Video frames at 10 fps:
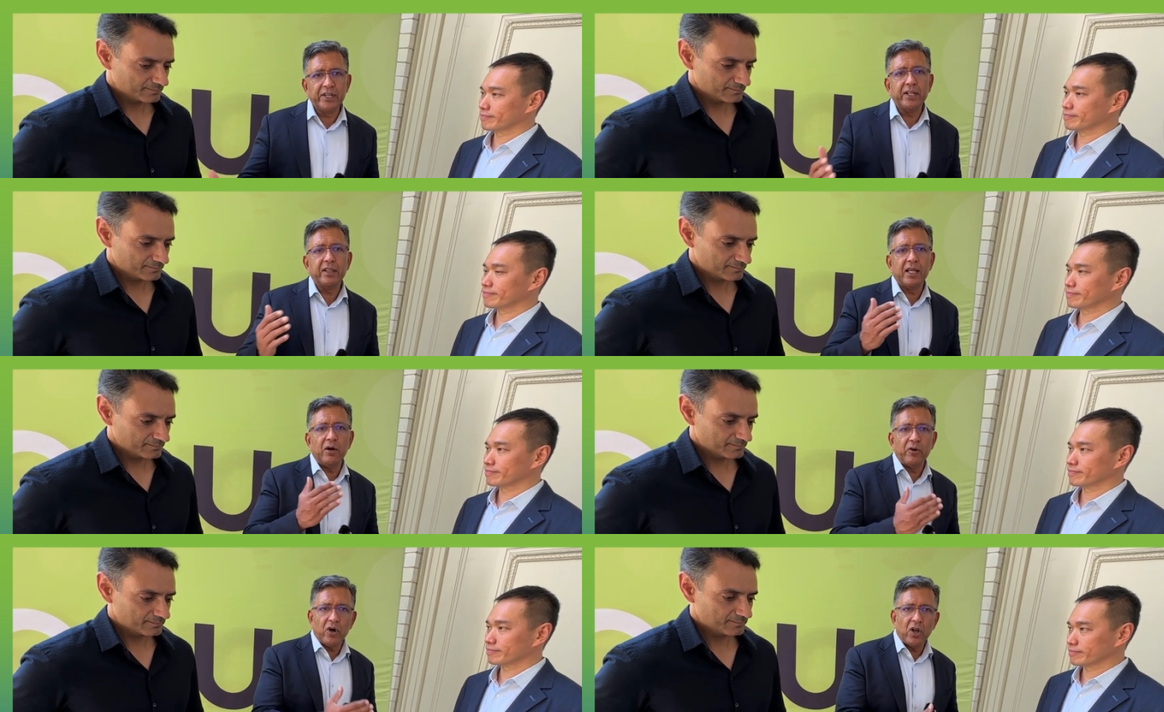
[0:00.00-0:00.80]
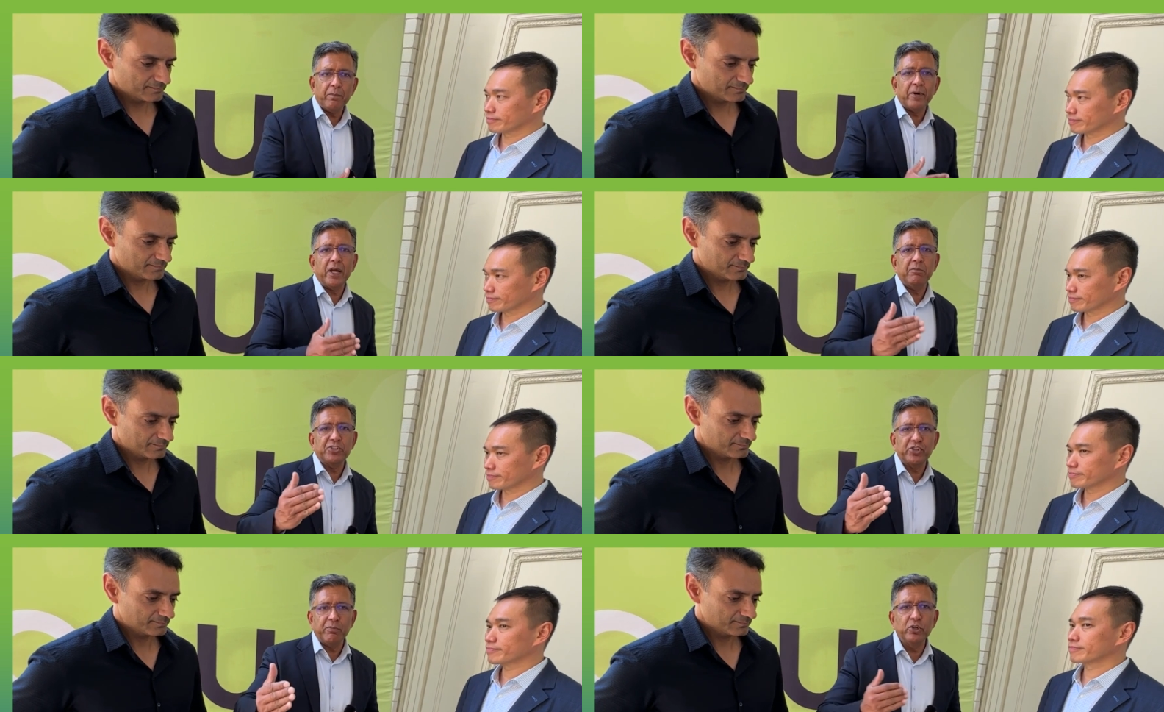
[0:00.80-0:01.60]
Speaker 1: multi-cloud,
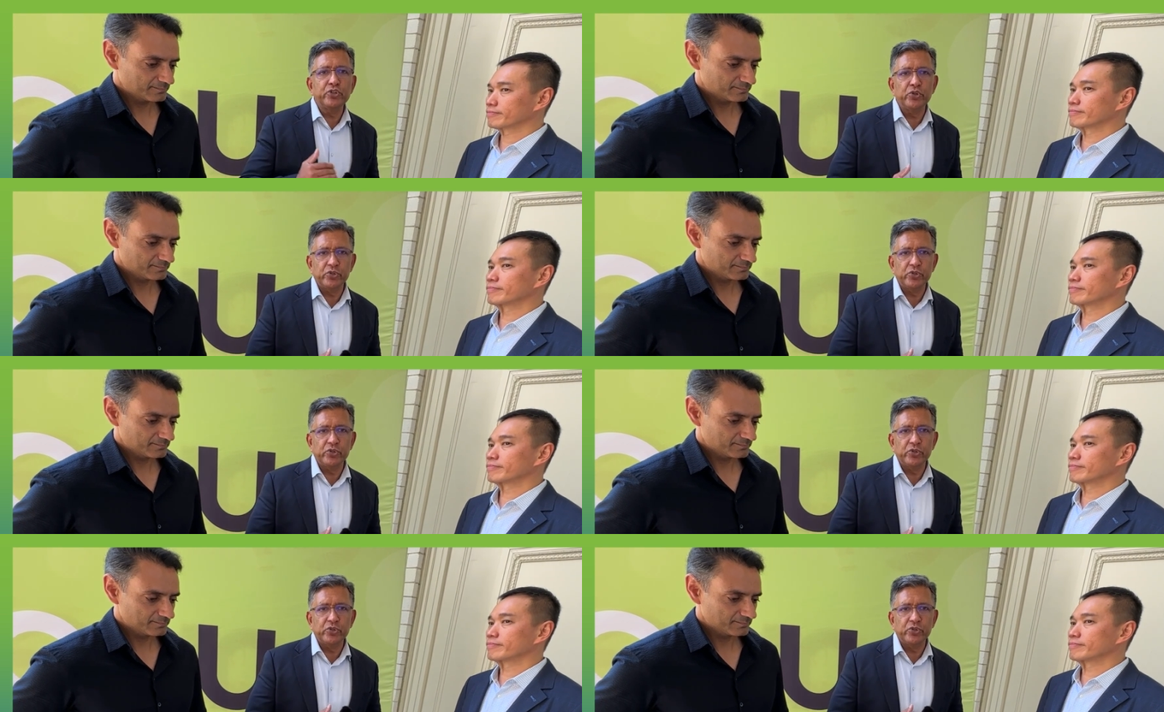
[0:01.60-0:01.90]
on-premise, remote